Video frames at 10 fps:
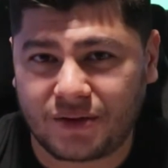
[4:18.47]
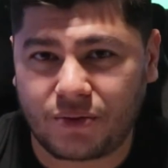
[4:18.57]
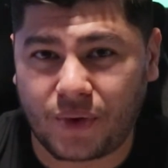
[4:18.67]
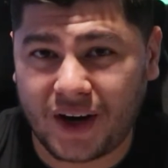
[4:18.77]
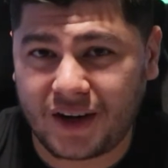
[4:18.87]

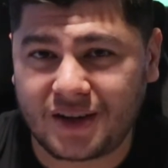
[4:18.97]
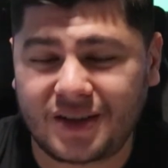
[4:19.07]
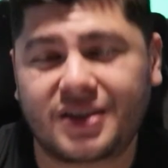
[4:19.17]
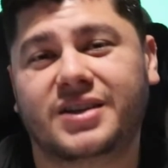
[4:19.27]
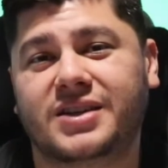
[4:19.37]
Where?
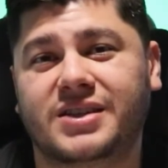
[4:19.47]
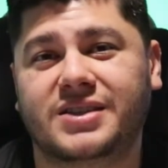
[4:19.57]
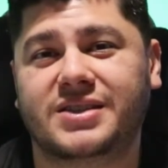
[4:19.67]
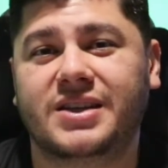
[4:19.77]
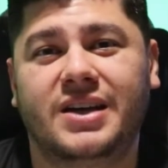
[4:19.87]

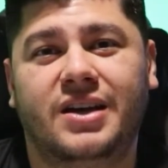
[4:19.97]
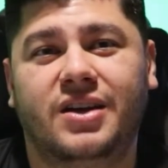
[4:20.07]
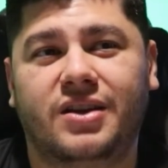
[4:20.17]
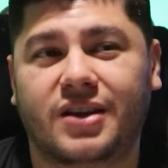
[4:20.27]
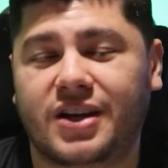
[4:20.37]
Because
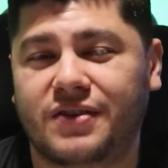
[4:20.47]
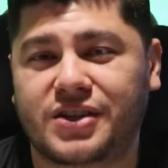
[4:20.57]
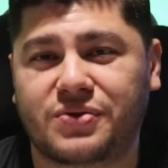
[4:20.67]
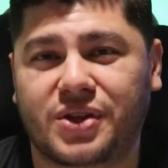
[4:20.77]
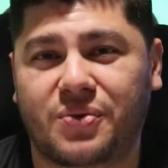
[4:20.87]
none of
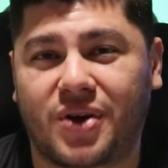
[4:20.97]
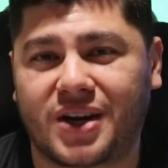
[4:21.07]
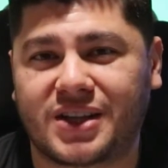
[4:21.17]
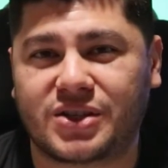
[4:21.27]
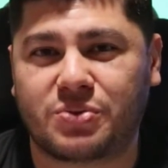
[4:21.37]
us really
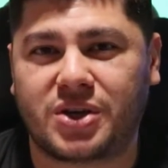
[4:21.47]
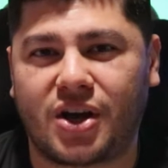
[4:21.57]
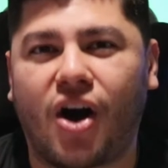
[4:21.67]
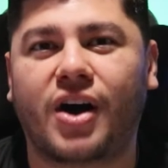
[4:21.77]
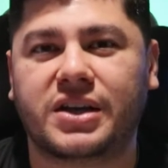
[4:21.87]
wanted to be
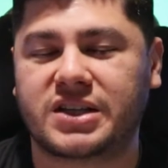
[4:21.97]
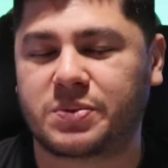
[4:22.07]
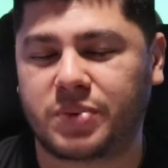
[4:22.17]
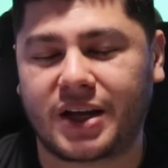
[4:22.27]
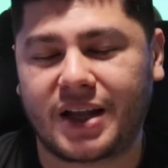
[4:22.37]
on
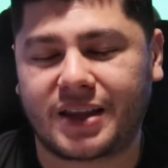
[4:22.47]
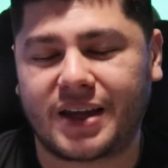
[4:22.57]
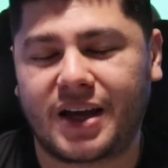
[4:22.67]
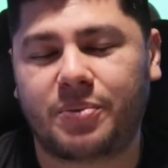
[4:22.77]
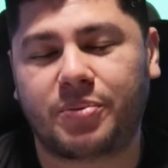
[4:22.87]
display like
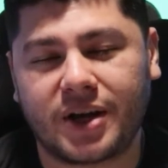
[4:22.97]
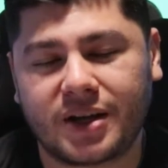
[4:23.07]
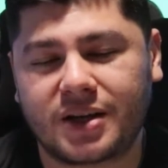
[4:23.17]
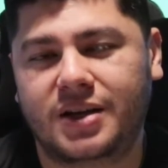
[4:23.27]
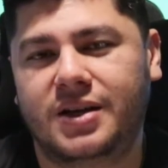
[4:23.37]
that,
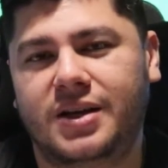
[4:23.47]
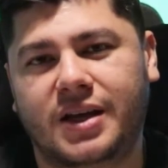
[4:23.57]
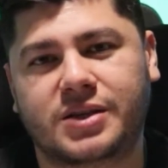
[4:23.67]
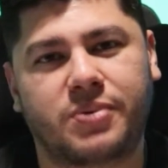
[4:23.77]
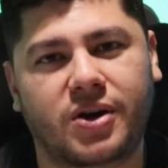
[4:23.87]
but
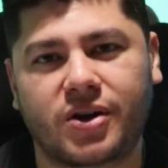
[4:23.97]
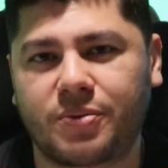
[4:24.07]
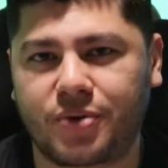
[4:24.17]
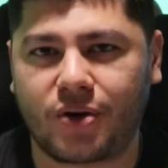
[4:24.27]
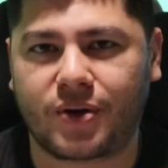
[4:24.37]
it's part of the
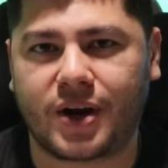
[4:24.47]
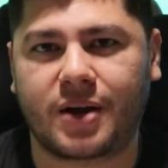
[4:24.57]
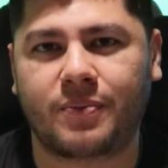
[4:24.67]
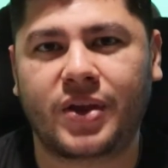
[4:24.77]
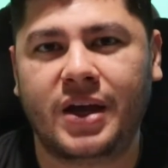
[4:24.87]

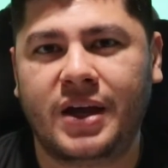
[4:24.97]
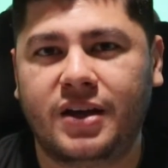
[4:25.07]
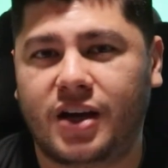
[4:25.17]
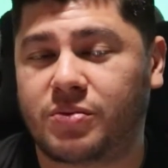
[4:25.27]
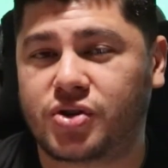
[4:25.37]
program.
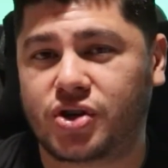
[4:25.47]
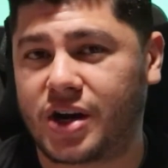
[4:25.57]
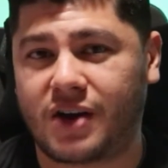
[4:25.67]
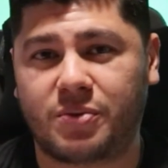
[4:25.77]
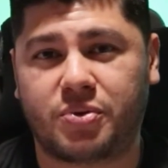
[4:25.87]
I'm sure
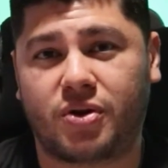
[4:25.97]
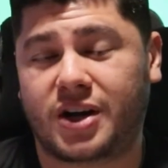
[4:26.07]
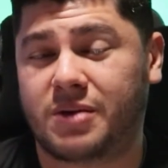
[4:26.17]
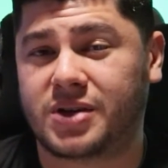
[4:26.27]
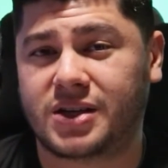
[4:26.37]
every
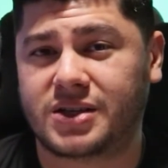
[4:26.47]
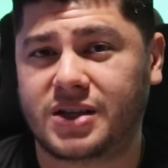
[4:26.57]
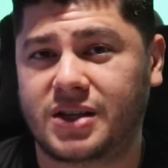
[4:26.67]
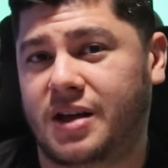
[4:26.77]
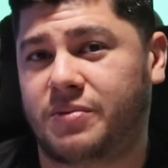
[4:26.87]
program does
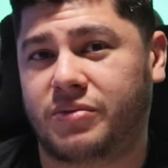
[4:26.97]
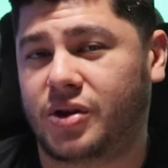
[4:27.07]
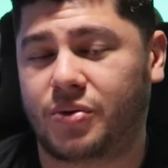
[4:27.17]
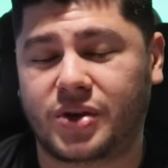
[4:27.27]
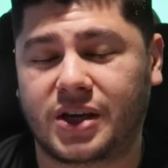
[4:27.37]
it. I
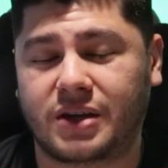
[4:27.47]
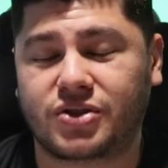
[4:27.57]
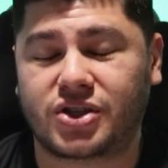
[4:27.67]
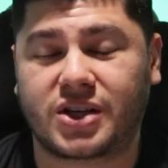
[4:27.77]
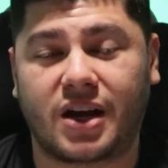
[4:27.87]
don't think it was
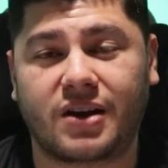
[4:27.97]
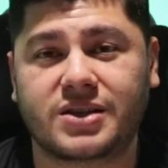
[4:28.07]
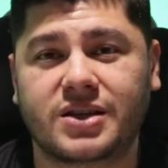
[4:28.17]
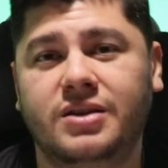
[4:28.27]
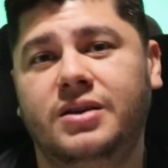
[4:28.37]
just
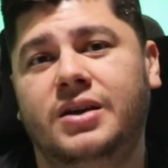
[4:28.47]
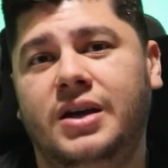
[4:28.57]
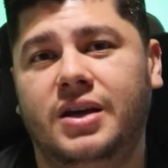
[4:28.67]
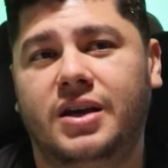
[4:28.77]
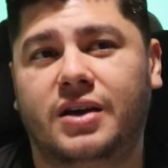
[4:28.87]
Carrington.
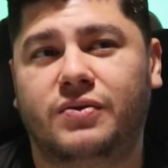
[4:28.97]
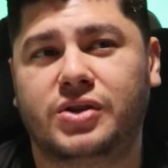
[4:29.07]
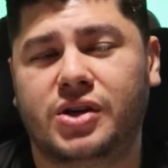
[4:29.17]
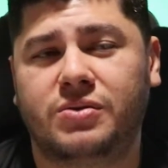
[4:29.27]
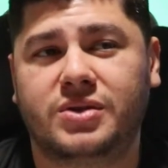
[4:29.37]
If you
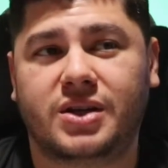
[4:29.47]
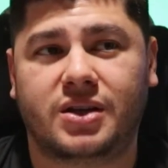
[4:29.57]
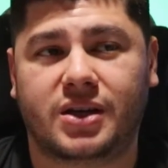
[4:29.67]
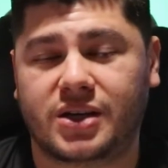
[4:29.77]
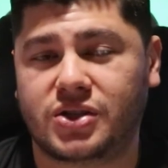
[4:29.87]
don't, then
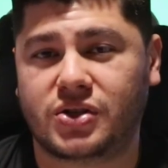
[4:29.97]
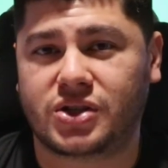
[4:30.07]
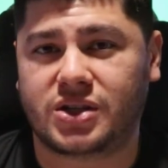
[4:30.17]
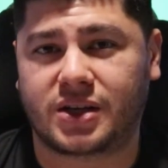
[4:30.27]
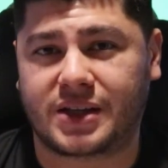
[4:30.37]
I guess you
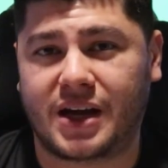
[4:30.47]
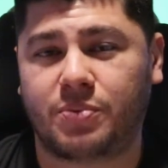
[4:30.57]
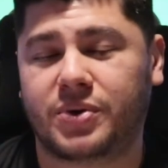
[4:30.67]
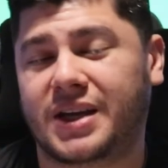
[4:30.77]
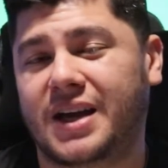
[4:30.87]
just lucked
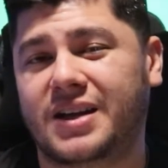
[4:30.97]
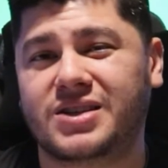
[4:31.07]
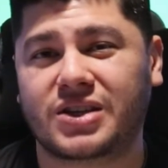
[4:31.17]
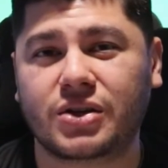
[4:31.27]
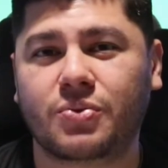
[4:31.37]
out. But again,
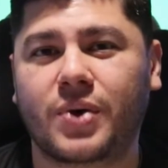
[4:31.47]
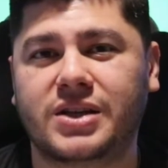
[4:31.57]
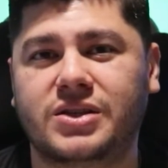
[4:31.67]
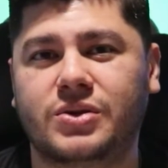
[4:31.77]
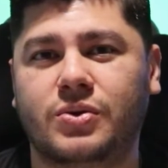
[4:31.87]
it's a good way
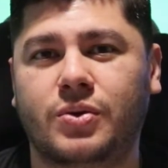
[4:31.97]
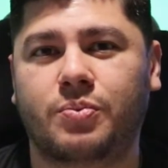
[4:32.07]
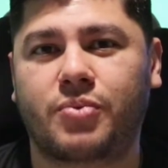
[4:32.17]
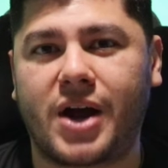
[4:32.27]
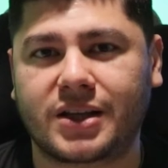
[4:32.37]
to
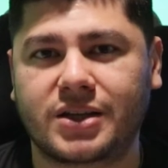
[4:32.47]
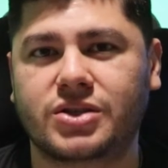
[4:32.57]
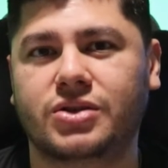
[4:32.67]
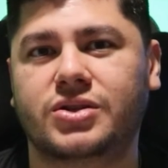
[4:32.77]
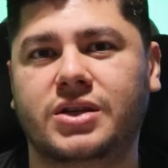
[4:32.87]

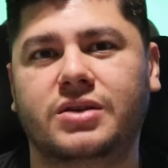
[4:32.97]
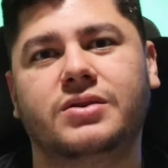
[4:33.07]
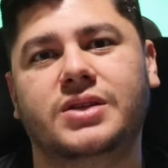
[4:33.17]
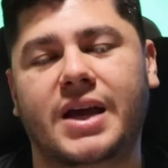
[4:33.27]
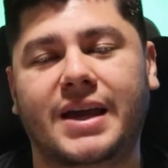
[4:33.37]
practice your
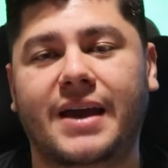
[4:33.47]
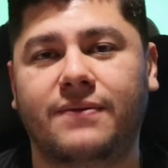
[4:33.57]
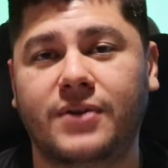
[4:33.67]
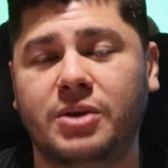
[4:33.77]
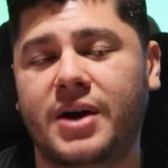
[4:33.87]
skills and get
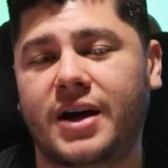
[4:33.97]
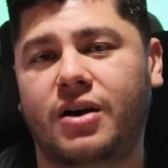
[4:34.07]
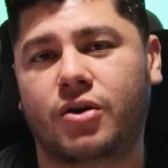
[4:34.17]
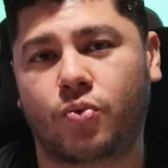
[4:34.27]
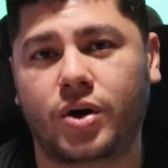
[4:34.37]
feedback
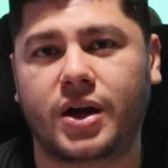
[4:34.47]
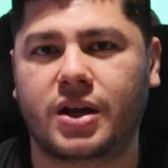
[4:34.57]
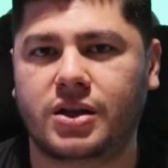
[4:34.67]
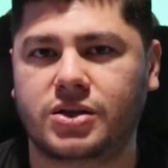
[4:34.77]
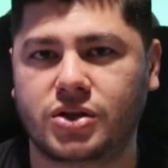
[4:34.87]
on what
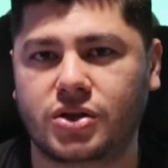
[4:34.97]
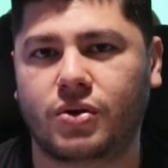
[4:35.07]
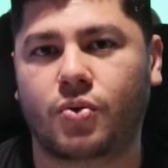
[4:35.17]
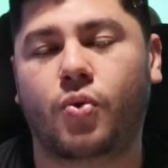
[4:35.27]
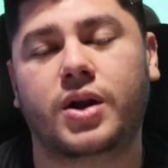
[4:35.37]
to do
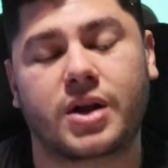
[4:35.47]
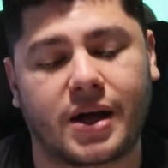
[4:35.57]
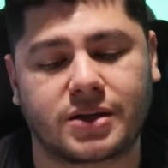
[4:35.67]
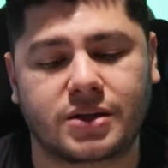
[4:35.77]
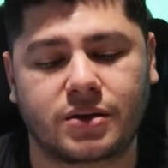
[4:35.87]
and what
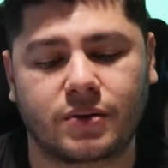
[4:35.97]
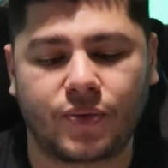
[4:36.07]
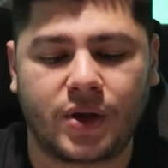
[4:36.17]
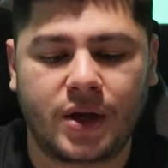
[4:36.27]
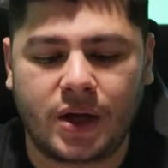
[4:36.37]
not to do.
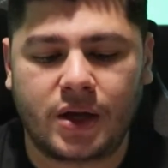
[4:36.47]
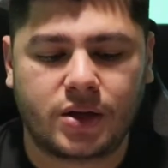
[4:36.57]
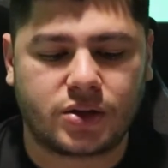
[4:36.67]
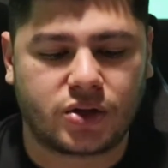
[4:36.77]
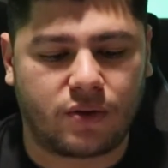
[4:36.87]

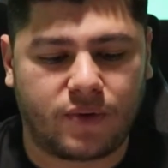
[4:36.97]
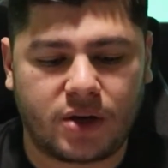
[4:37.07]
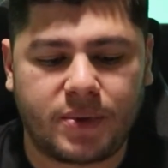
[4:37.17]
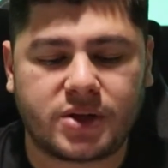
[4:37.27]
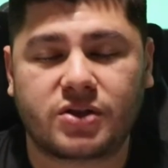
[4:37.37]
So
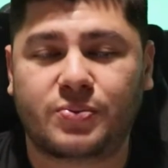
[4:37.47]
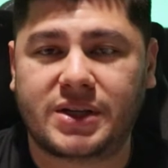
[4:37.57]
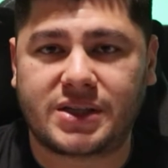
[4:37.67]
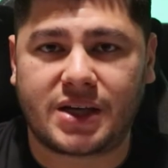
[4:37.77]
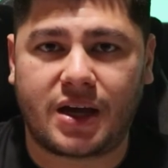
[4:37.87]
fundamentals of
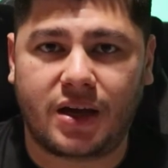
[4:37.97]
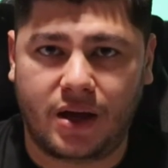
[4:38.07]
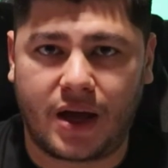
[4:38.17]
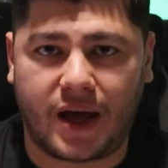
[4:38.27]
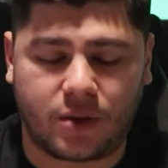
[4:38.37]
PTA,
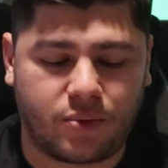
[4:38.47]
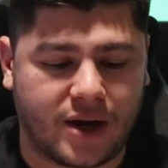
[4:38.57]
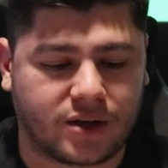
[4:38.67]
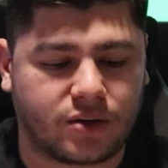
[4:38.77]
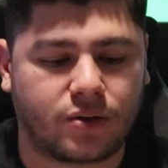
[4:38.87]
had a
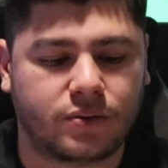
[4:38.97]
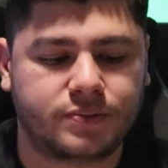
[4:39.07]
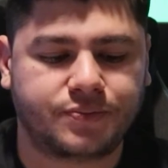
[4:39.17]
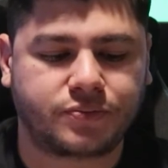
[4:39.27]
practical.